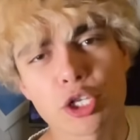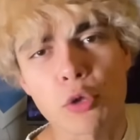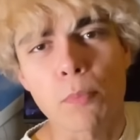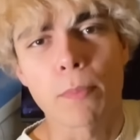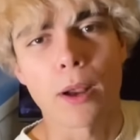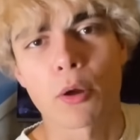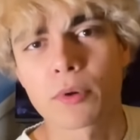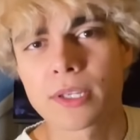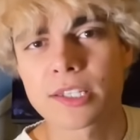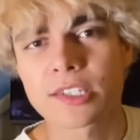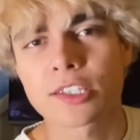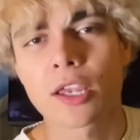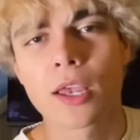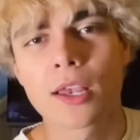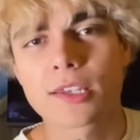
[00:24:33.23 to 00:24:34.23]
bonus
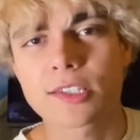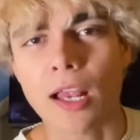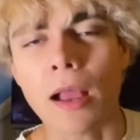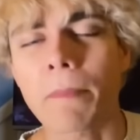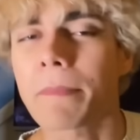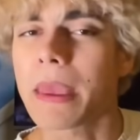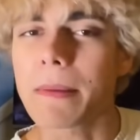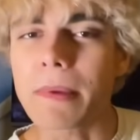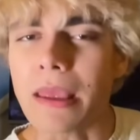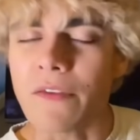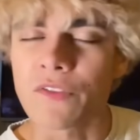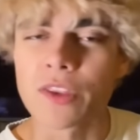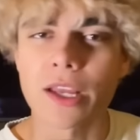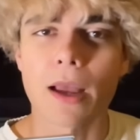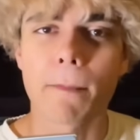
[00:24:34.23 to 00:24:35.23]
stop, maybe
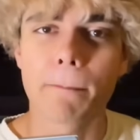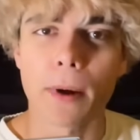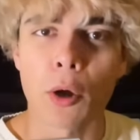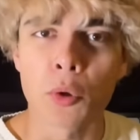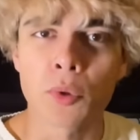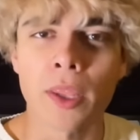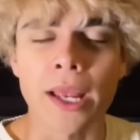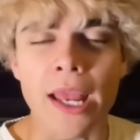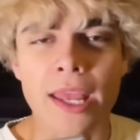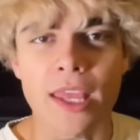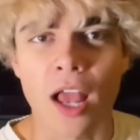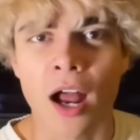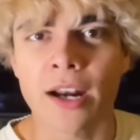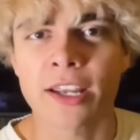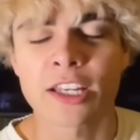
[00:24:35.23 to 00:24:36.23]
even like a boat, like a
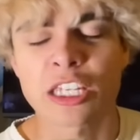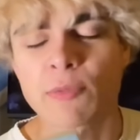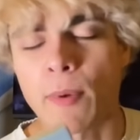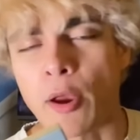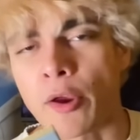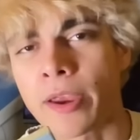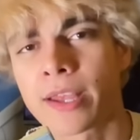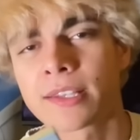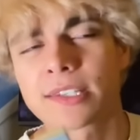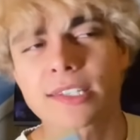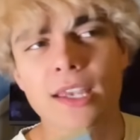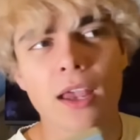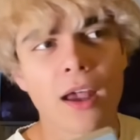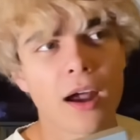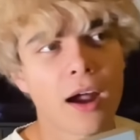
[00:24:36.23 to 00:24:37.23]
yacht experience,
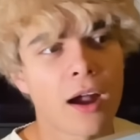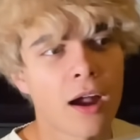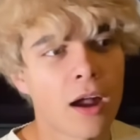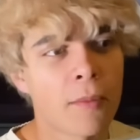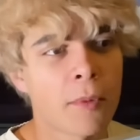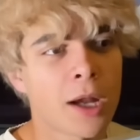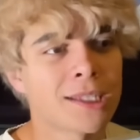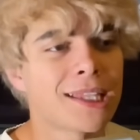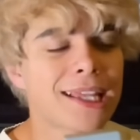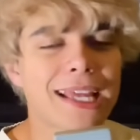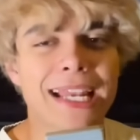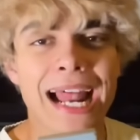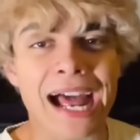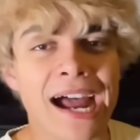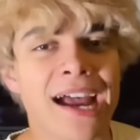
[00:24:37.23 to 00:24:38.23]
on like
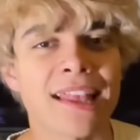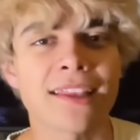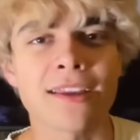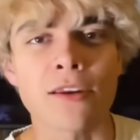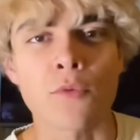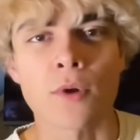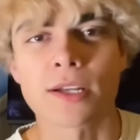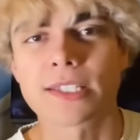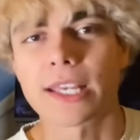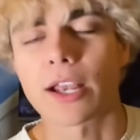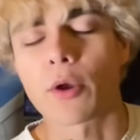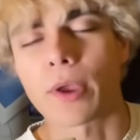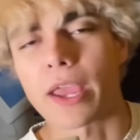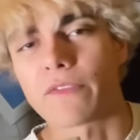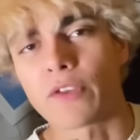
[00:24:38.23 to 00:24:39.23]
an island where it's like,
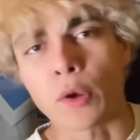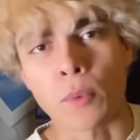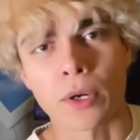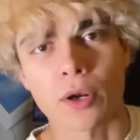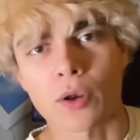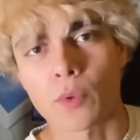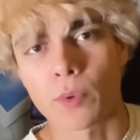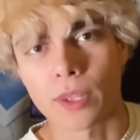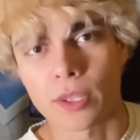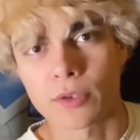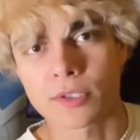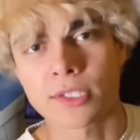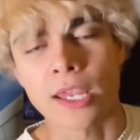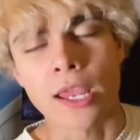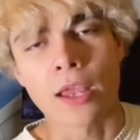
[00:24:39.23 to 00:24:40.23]
okay, if you don't want to go to one of
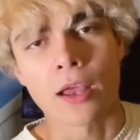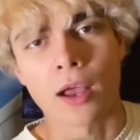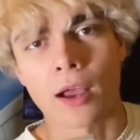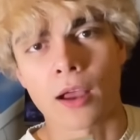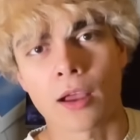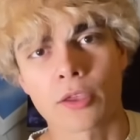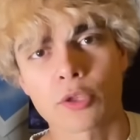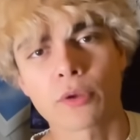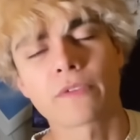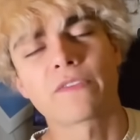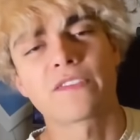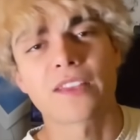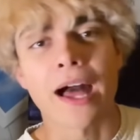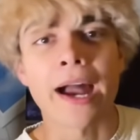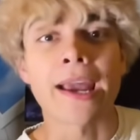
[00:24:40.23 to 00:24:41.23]
those, you can
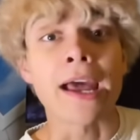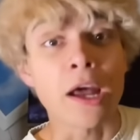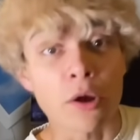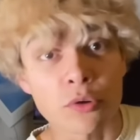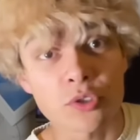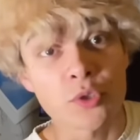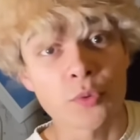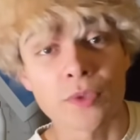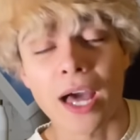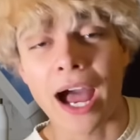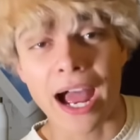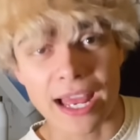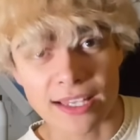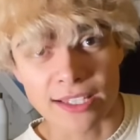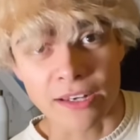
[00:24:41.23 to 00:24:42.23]
fly out to the
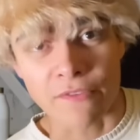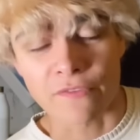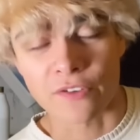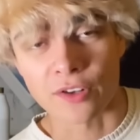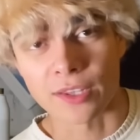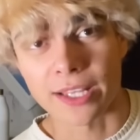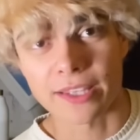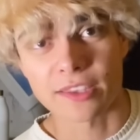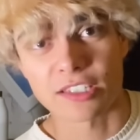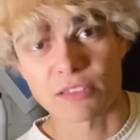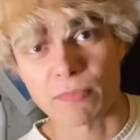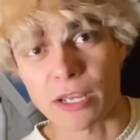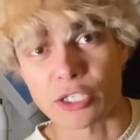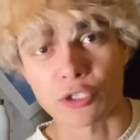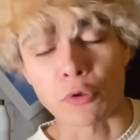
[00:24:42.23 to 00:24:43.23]
island for like the
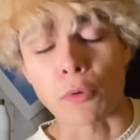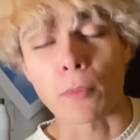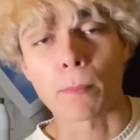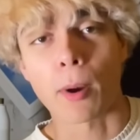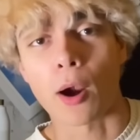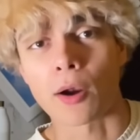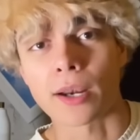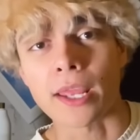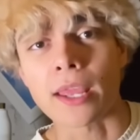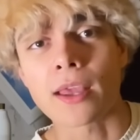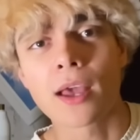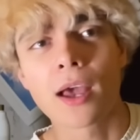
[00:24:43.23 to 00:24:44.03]
special party.